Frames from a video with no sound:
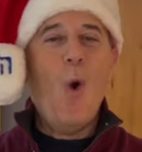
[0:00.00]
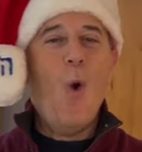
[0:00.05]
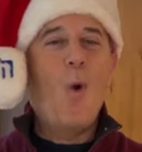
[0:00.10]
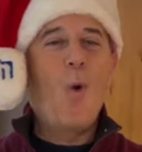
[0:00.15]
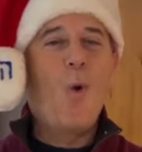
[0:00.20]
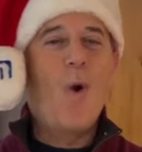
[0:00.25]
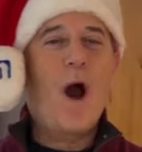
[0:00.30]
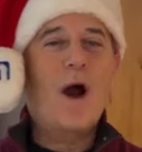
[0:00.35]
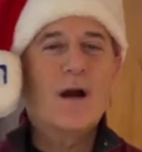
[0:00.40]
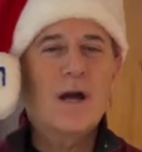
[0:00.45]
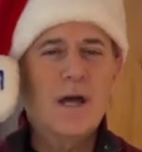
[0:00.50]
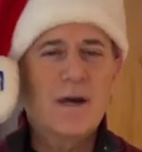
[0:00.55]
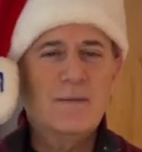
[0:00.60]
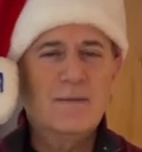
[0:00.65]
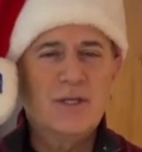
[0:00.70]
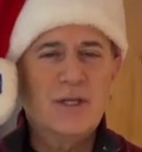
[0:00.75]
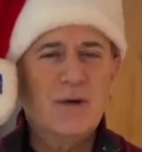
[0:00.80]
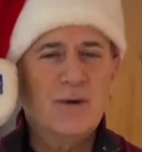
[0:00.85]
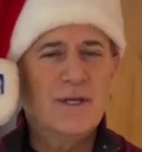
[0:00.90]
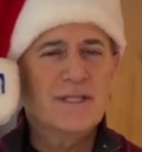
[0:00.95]
Welcome
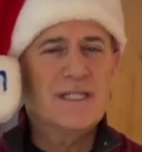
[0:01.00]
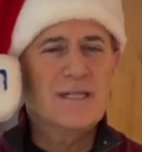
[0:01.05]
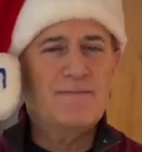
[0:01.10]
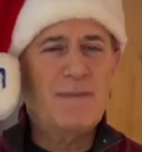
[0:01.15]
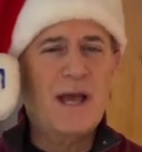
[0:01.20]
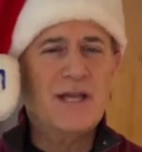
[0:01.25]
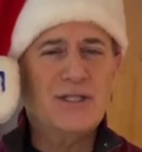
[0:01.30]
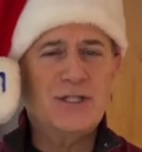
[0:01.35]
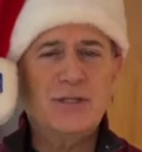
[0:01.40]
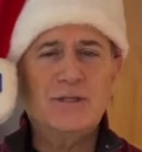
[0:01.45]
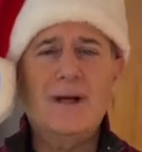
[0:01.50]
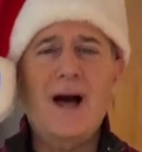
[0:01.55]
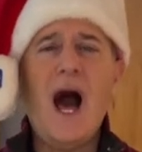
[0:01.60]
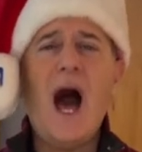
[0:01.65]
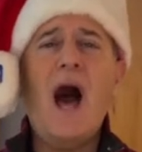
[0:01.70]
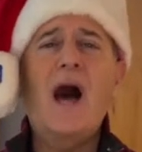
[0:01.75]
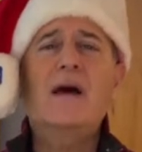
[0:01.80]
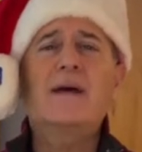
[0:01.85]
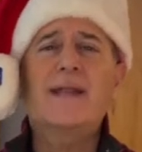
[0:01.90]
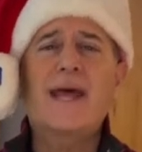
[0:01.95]
to a special
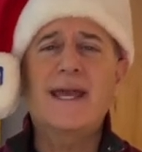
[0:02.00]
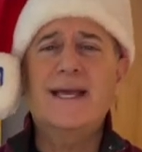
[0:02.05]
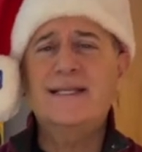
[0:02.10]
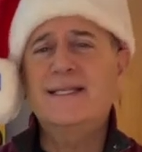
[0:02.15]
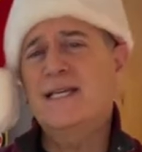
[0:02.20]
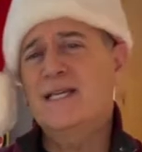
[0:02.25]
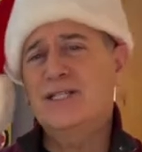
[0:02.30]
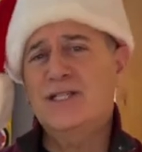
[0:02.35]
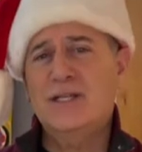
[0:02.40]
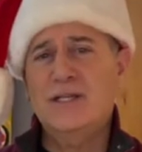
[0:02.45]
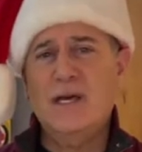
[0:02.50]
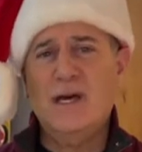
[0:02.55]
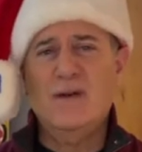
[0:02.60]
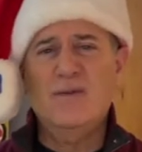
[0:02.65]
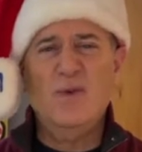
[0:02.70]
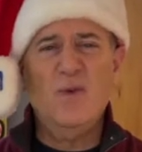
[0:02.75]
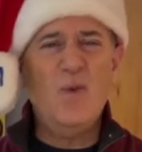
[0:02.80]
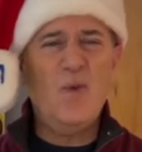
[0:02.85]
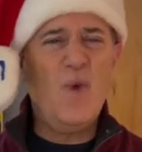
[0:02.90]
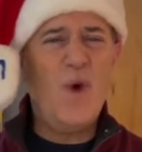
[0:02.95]
holiday edition of
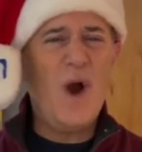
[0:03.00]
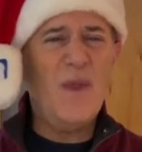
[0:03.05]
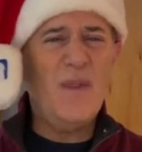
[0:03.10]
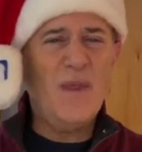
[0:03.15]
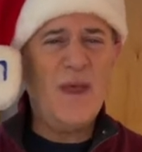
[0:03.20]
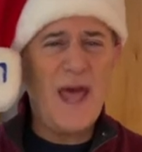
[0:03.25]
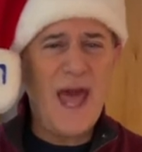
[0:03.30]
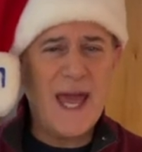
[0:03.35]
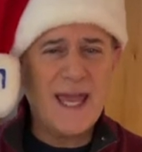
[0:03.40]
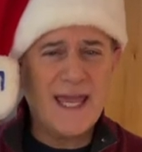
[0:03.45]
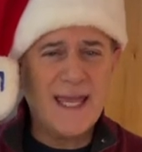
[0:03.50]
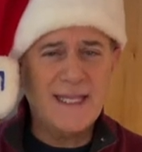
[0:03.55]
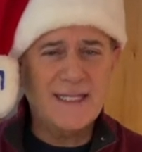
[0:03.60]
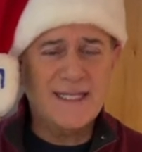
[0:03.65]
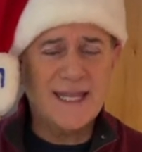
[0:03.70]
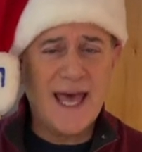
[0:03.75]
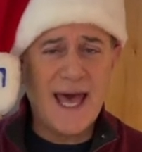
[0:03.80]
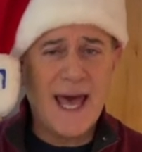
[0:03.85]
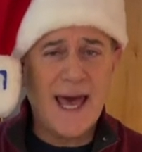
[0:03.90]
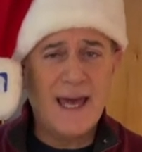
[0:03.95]
What the Heck Is
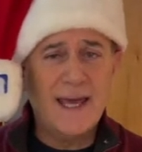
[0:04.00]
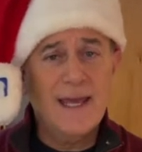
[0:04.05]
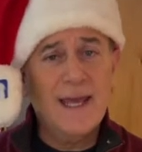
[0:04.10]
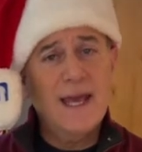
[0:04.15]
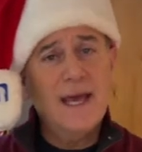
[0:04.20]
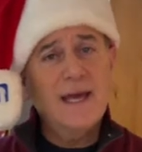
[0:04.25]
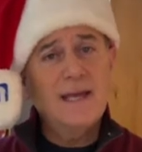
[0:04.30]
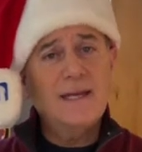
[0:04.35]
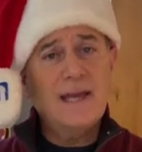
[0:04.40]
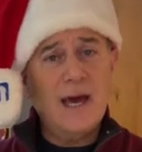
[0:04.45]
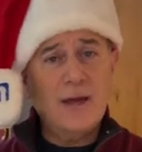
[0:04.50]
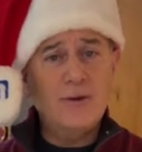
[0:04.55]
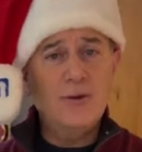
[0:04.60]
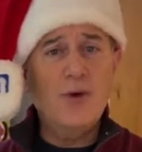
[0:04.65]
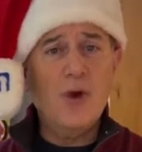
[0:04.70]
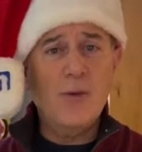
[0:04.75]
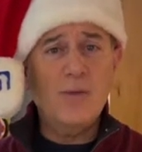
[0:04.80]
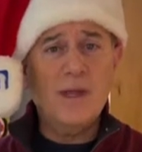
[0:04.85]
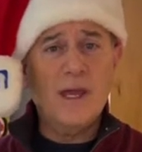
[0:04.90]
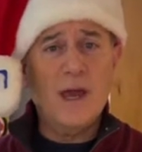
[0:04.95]
That? Now,
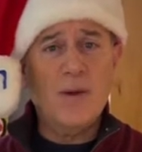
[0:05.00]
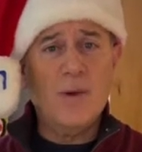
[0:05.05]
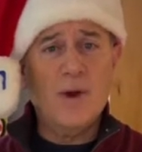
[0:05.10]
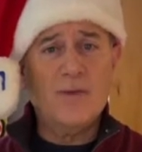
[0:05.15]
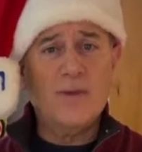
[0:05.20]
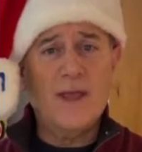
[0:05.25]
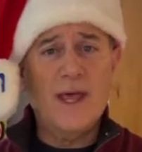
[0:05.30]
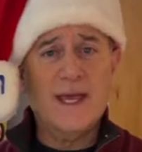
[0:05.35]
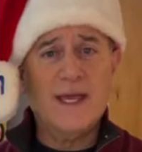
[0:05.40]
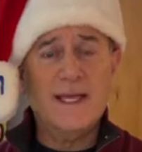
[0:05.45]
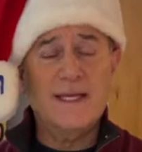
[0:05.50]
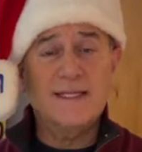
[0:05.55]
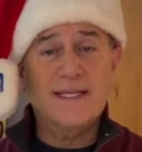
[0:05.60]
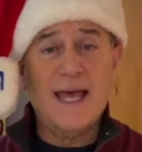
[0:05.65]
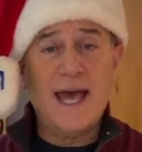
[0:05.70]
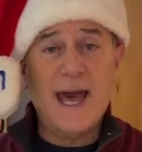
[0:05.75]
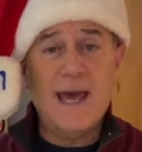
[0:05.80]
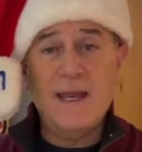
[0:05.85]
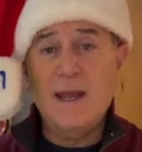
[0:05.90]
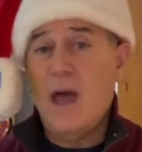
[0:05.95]
normally on What the Heck Is
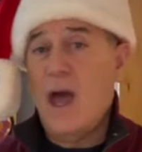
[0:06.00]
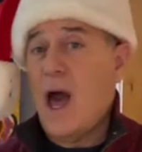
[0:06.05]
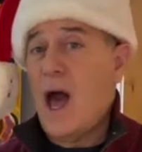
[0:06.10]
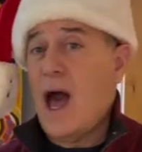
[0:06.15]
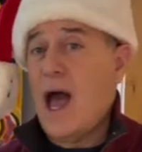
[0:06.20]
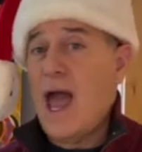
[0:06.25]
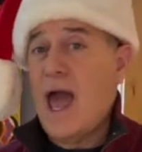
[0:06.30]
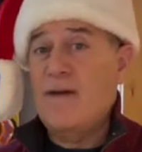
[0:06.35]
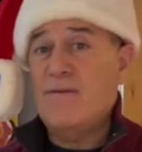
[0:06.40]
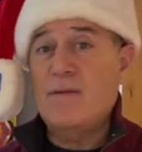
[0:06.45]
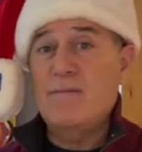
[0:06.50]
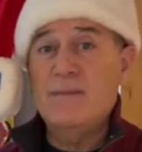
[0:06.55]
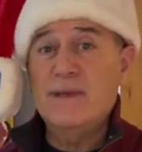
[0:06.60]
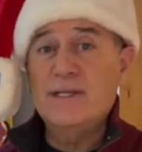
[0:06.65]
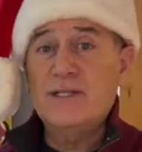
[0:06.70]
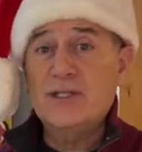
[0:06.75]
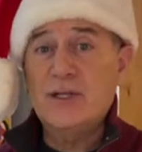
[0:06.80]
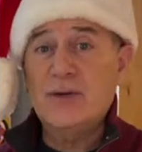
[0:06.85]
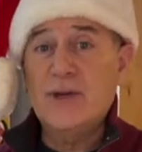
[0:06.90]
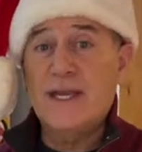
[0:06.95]
That, I have a
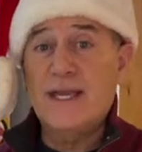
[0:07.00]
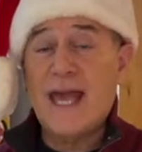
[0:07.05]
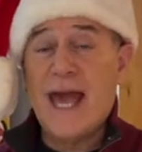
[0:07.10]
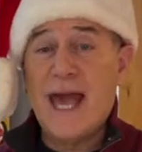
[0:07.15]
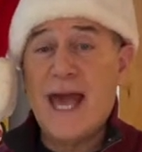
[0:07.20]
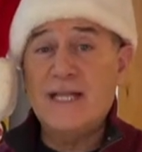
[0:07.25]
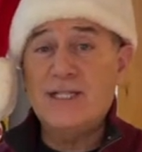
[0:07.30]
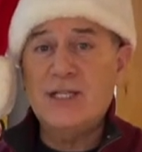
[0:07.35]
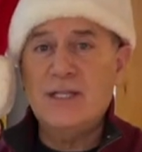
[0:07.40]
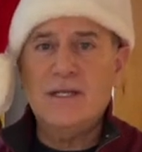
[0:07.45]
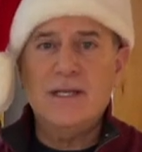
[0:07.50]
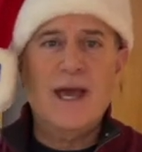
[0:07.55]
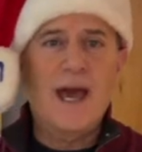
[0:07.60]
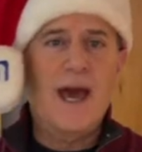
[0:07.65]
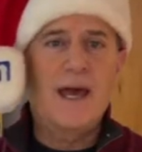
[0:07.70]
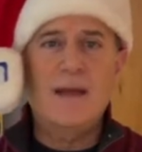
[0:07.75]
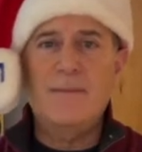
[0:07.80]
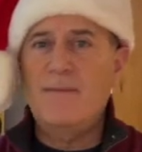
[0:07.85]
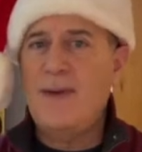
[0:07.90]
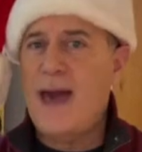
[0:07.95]
mystery gadget
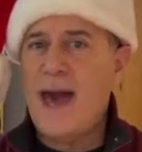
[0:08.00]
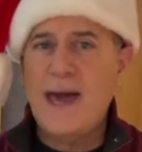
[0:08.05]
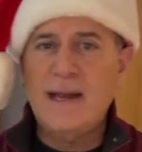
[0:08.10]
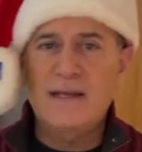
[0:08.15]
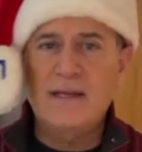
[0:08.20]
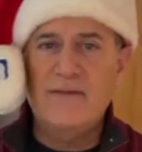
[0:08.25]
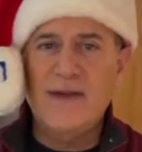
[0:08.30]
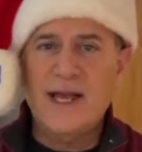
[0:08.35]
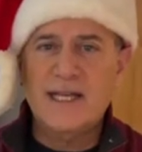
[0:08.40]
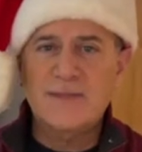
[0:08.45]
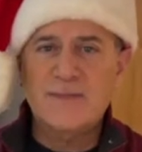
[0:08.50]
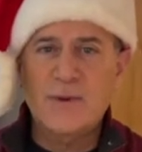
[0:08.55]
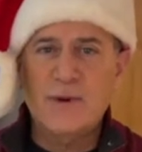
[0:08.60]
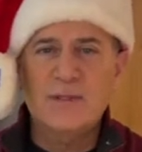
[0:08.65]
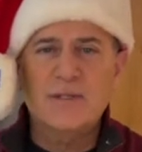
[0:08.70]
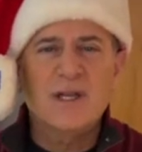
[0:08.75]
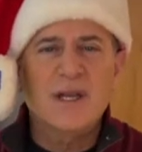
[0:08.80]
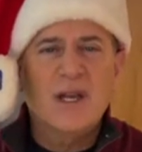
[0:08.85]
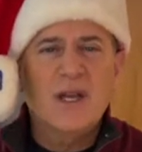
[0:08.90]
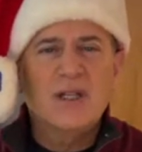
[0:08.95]
and a panel of
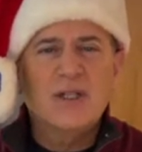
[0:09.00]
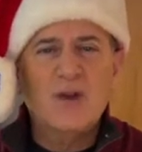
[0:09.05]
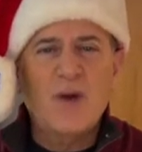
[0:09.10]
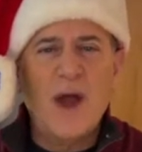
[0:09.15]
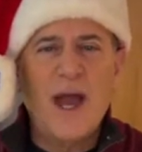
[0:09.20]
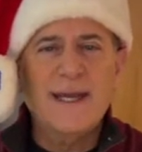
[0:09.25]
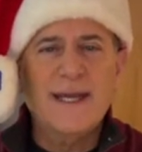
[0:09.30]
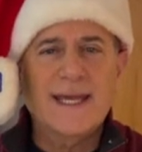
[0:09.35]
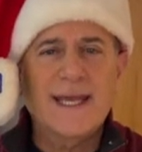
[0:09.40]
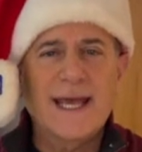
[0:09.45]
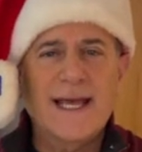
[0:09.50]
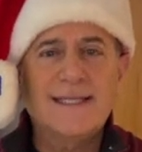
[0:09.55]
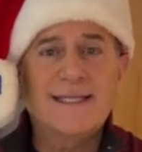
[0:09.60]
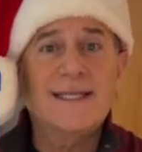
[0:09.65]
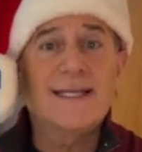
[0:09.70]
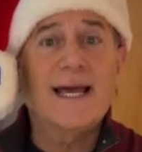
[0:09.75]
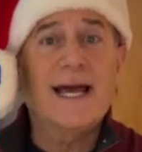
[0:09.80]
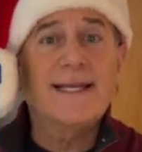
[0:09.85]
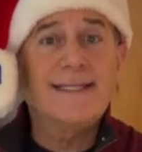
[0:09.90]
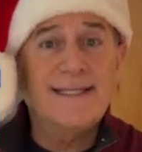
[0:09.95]
experts trying to guess
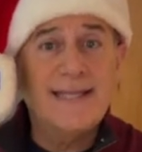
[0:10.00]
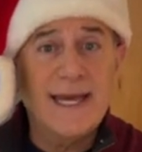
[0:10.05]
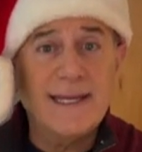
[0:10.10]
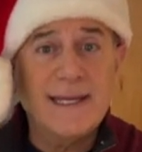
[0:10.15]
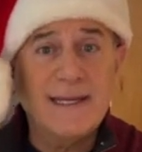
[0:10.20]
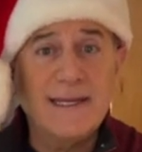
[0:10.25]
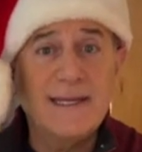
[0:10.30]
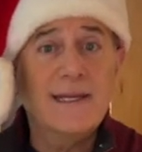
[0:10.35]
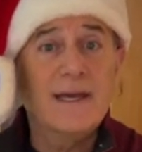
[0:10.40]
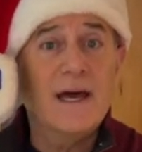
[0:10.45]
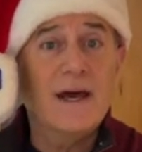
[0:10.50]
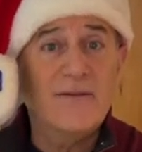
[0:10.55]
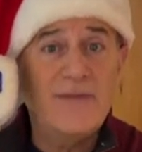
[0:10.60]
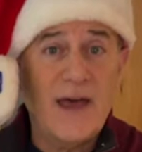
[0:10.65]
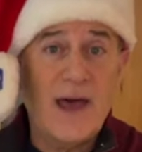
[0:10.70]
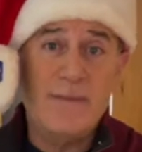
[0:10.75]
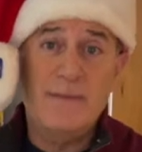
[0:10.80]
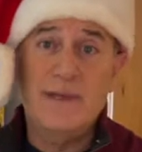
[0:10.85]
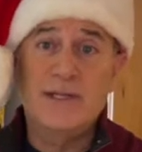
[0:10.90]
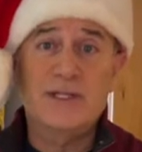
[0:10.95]
the identity of
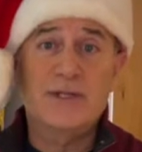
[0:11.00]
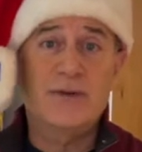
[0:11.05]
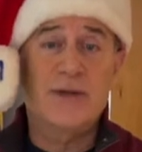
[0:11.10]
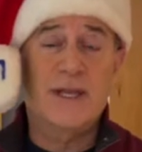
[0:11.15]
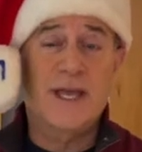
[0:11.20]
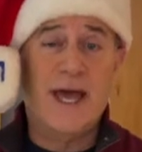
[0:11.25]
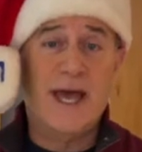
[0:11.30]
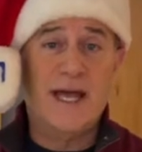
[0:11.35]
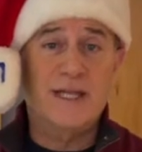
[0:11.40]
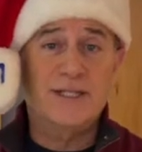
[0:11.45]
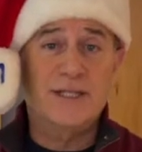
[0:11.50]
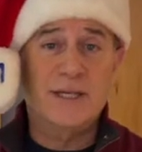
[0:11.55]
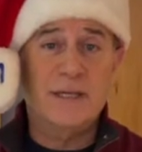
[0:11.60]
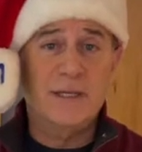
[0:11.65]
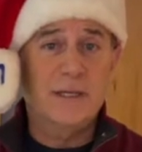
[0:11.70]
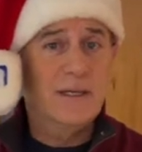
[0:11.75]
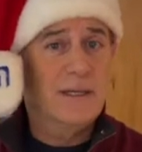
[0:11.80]
that mystery gadget.